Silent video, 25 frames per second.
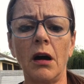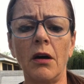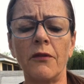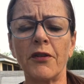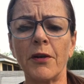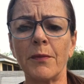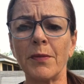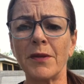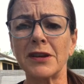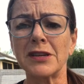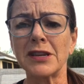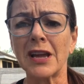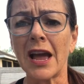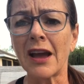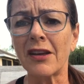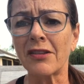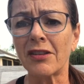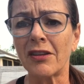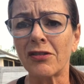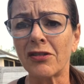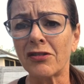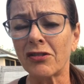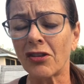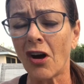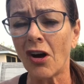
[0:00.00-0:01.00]
from the
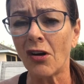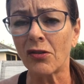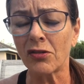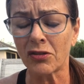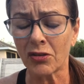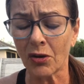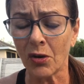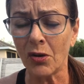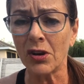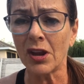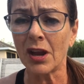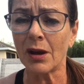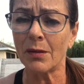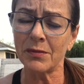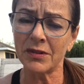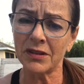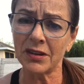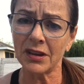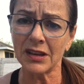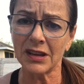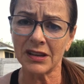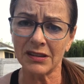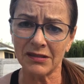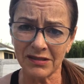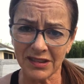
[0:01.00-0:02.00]
excess sodium
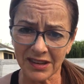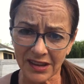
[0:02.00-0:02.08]
to